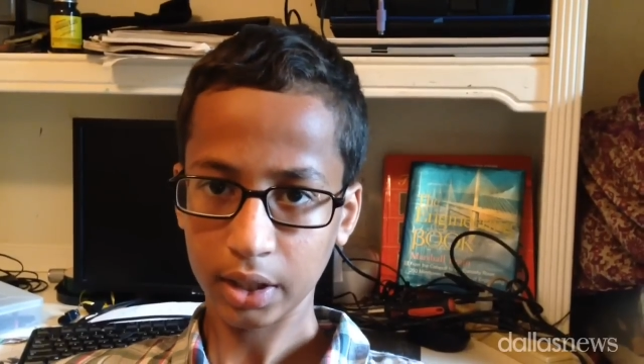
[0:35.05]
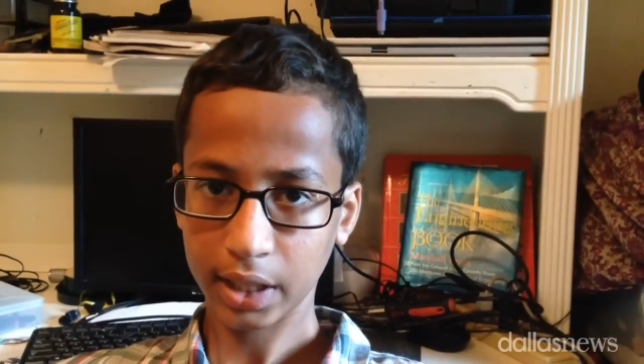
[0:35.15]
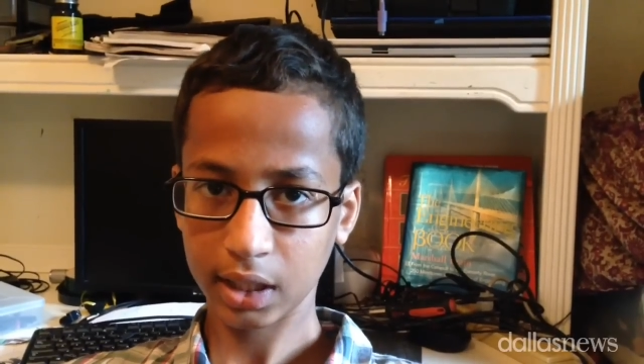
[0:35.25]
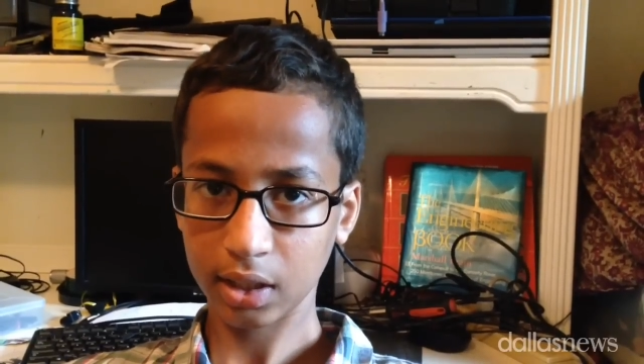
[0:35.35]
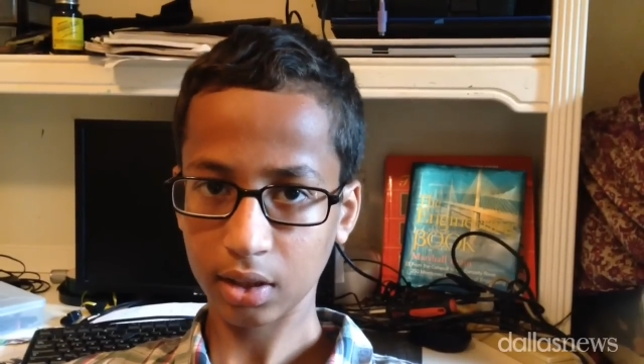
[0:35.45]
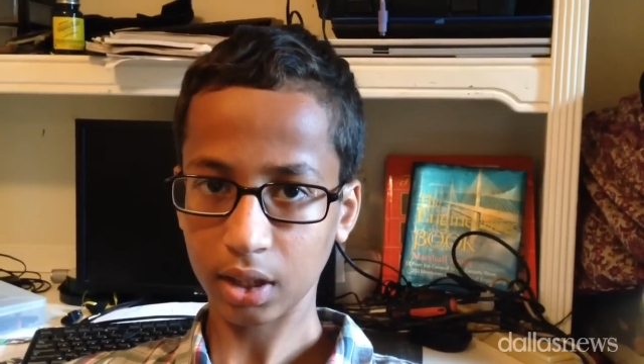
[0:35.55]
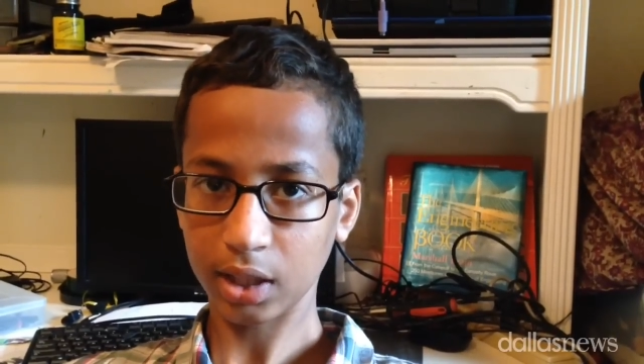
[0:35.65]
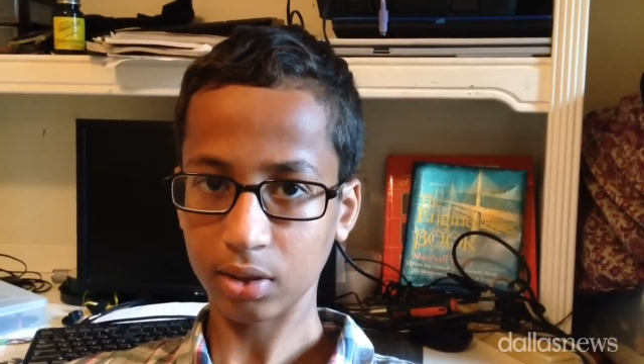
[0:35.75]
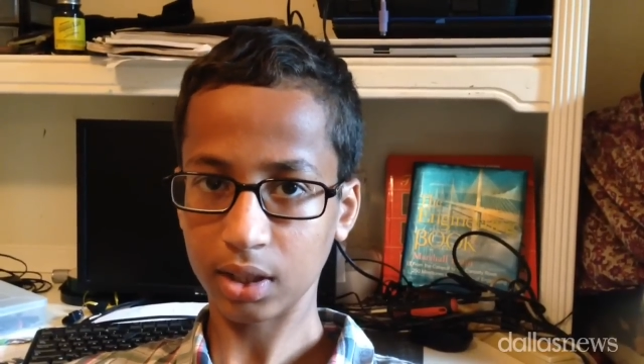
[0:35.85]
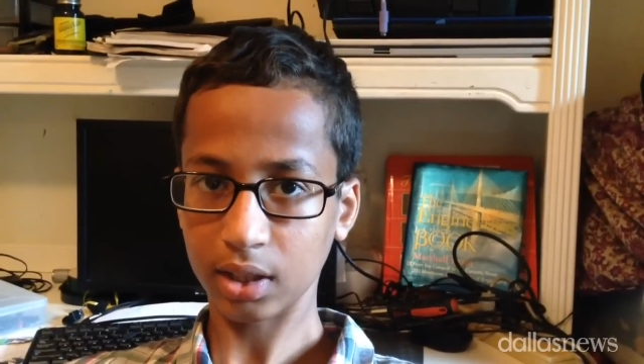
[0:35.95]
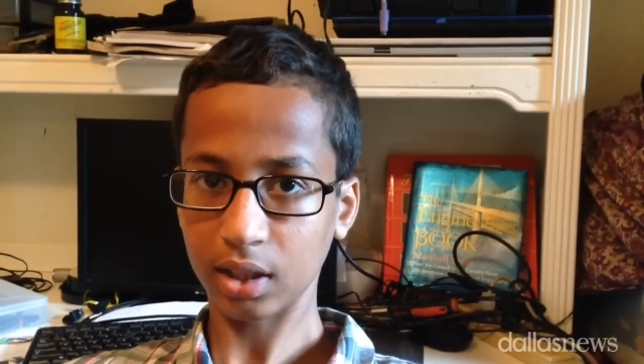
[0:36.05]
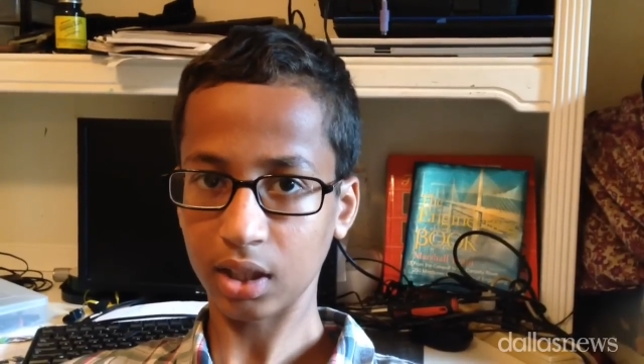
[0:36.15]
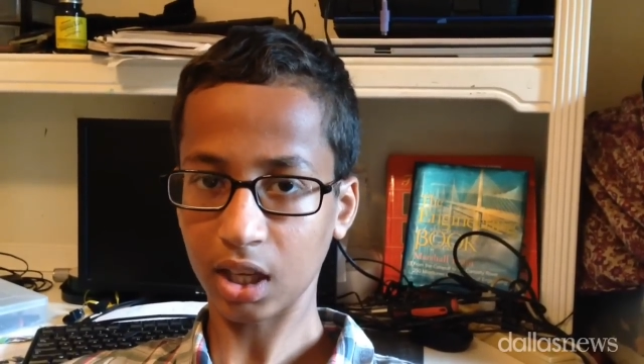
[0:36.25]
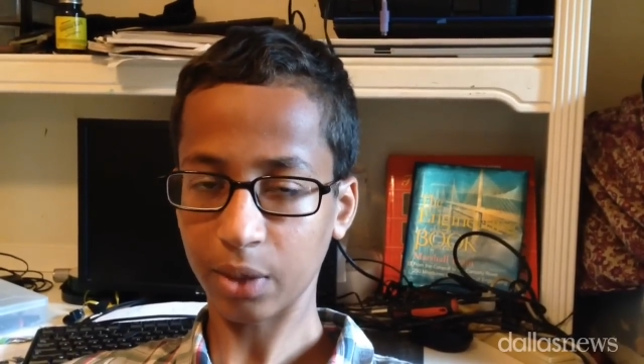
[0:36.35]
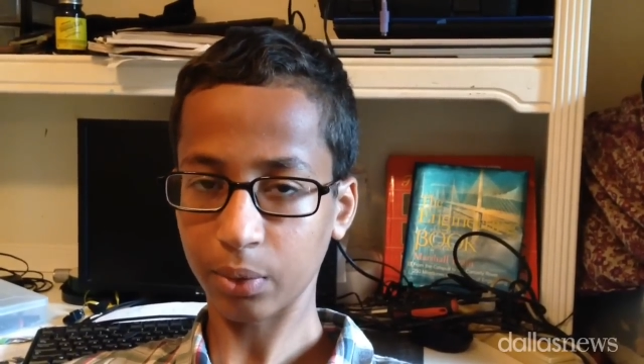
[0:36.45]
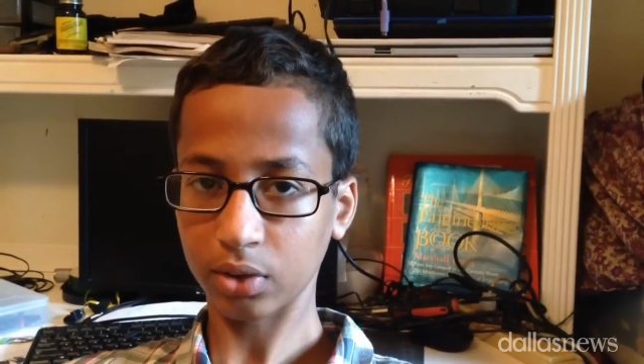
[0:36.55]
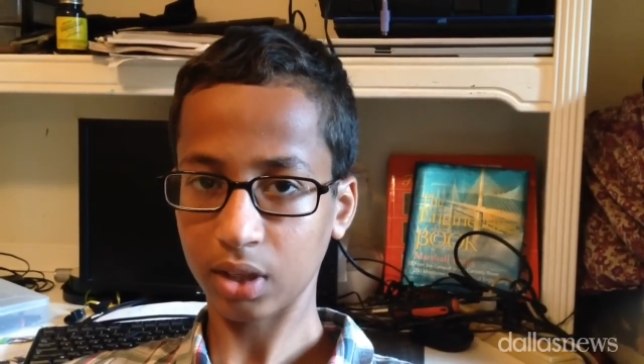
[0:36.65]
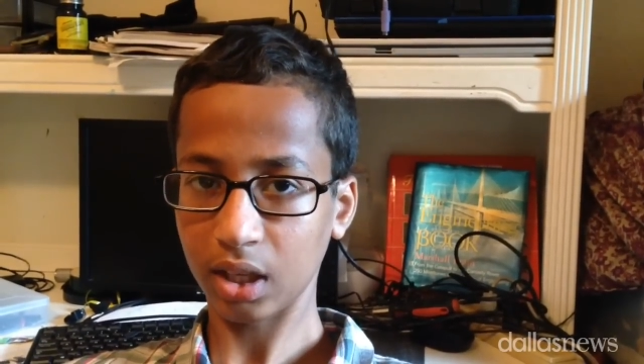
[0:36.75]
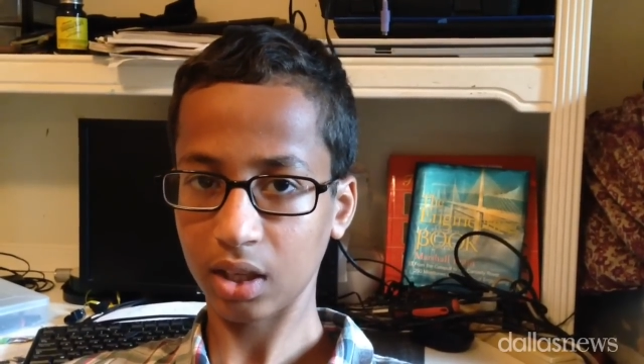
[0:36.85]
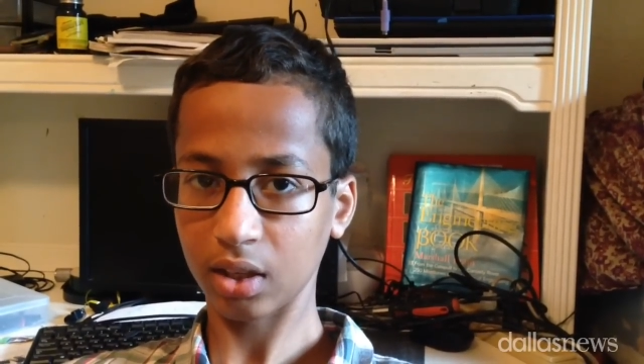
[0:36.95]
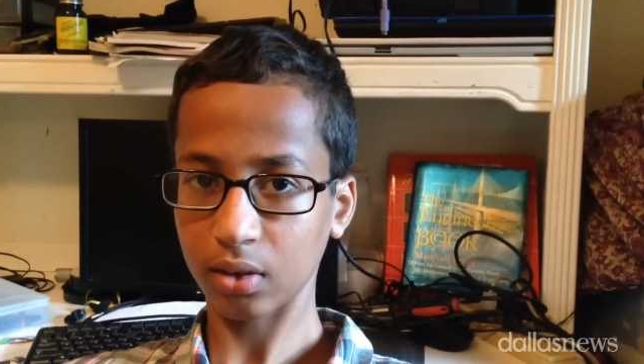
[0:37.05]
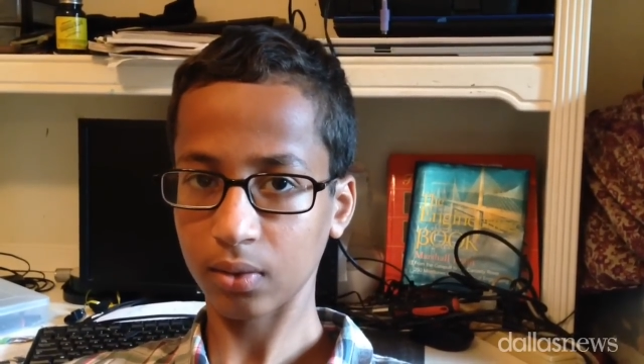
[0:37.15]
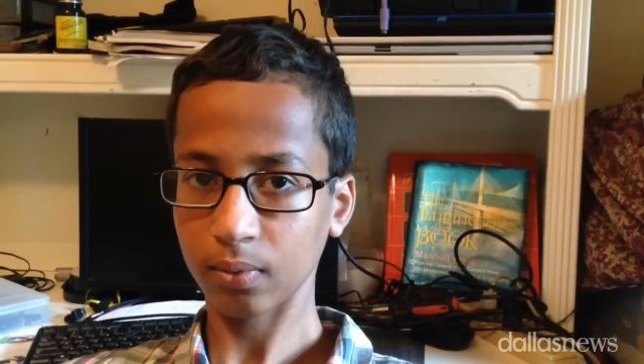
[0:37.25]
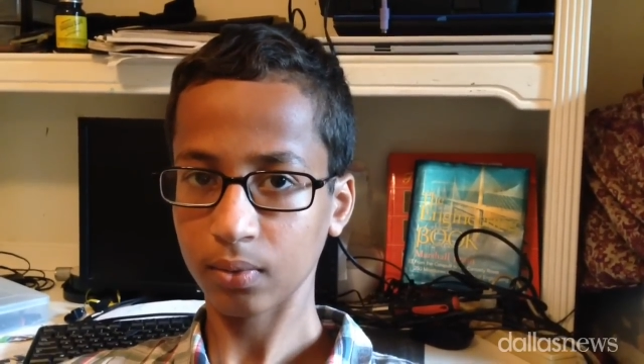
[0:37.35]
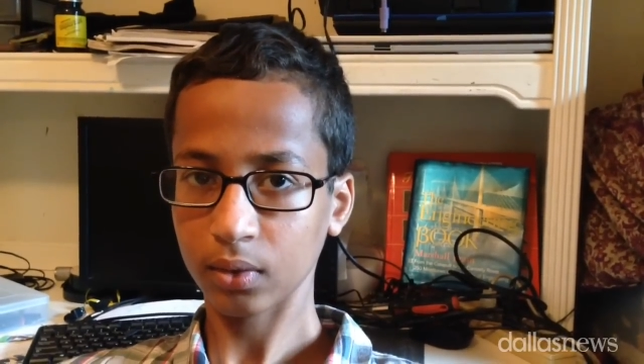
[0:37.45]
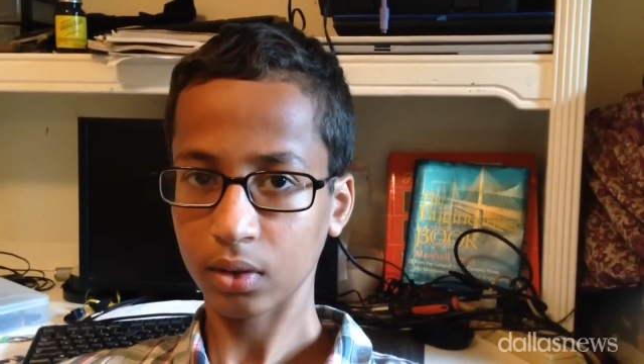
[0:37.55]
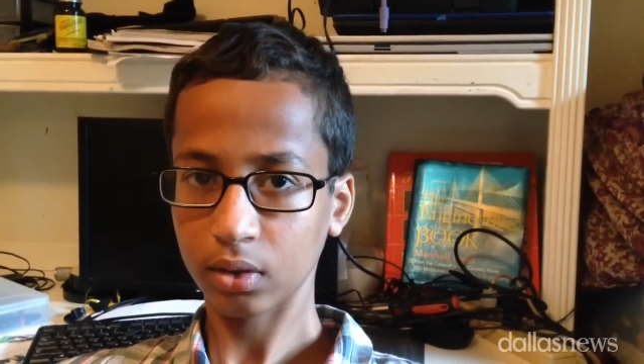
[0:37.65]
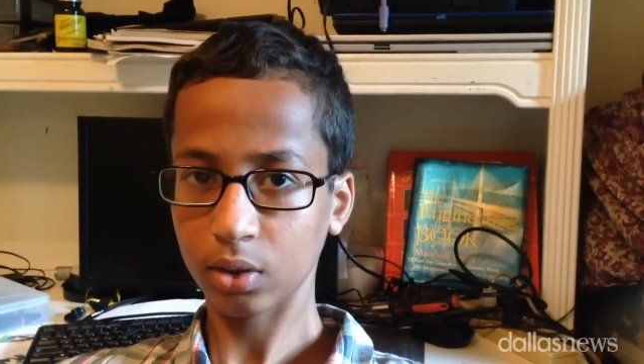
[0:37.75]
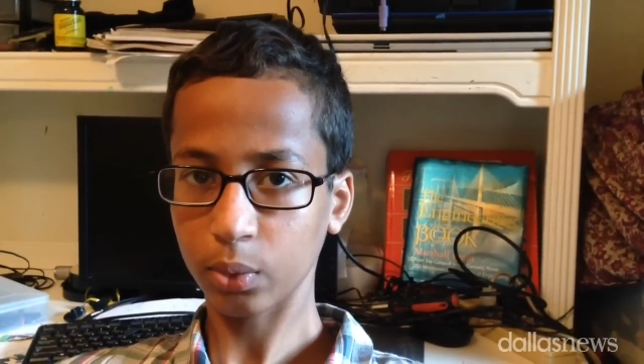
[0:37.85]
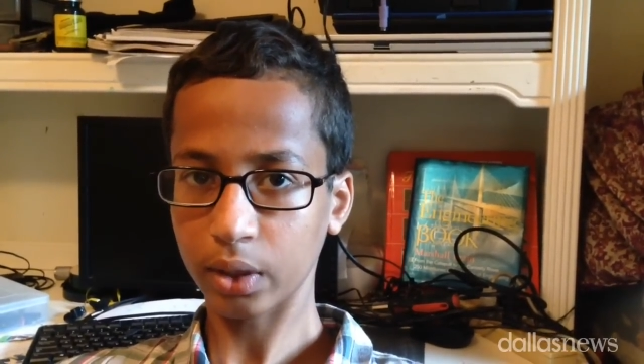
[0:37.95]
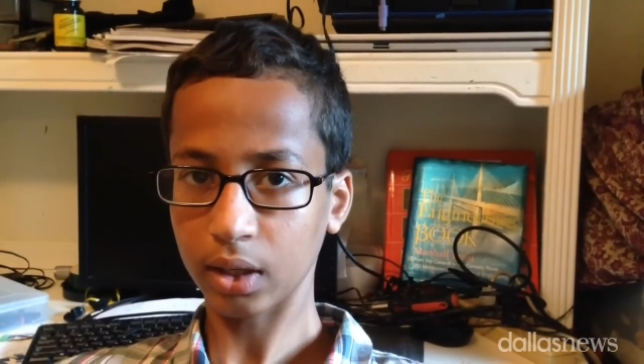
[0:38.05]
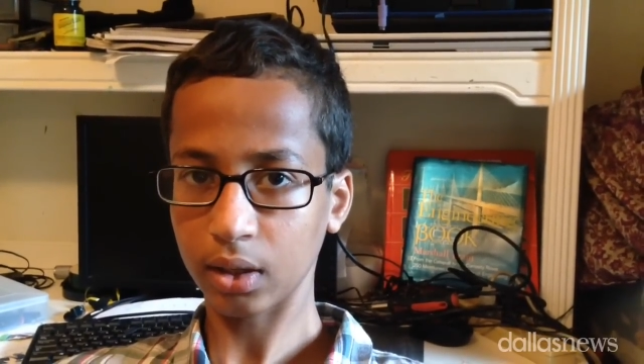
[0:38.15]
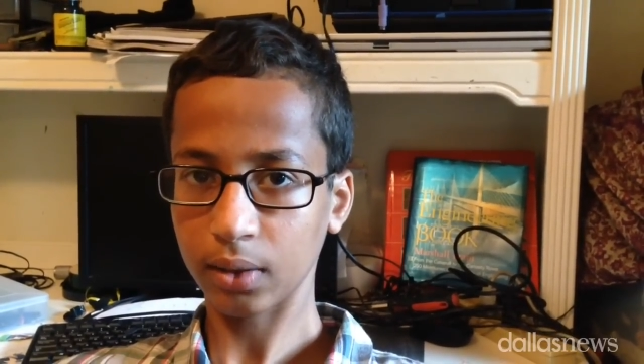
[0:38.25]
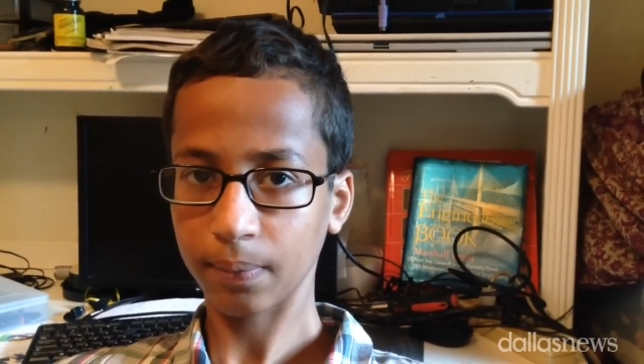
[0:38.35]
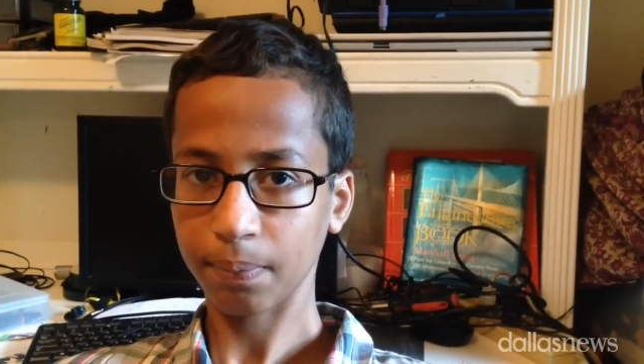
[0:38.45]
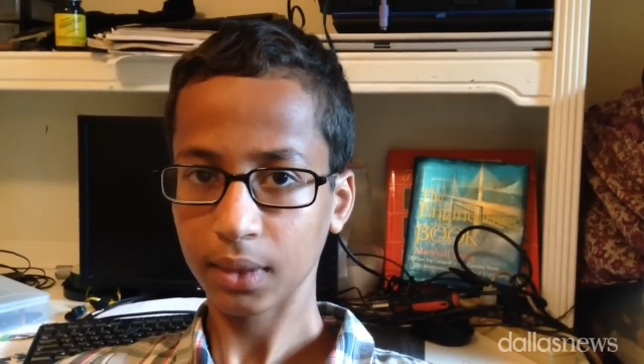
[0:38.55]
And then later that day, I was taken to a